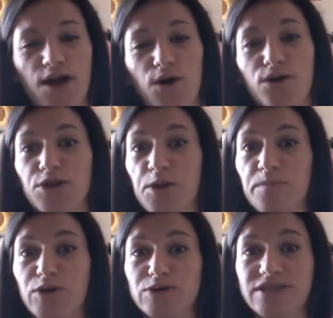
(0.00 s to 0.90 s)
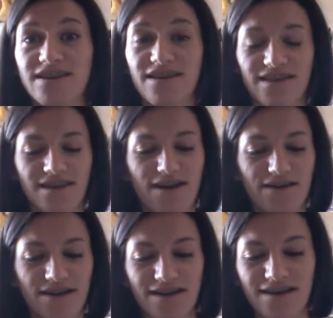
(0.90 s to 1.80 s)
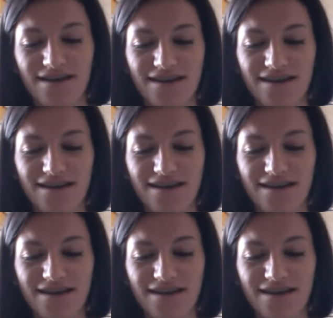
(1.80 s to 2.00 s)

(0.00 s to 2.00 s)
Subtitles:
Or don't post anything on the